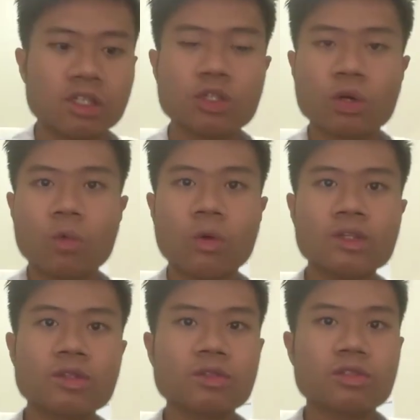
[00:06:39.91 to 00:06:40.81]
You don't
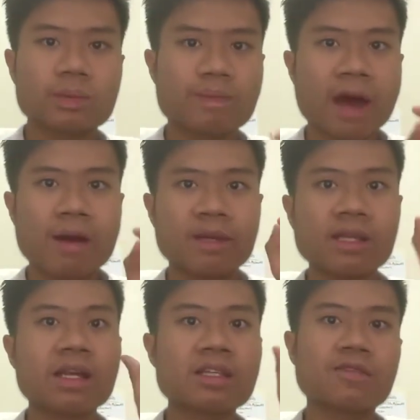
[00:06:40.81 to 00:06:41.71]
want to spam
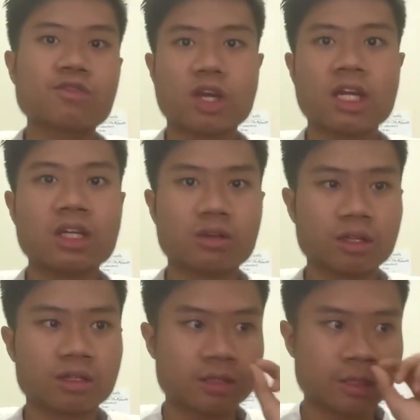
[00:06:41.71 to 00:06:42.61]
intensive training
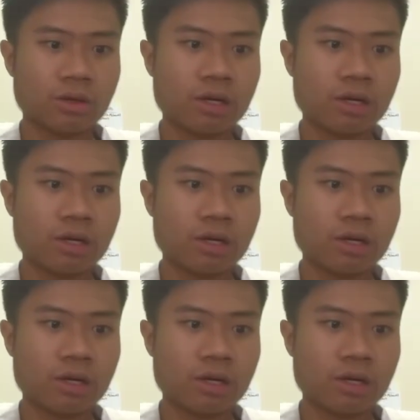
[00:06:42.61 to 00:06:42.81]
units.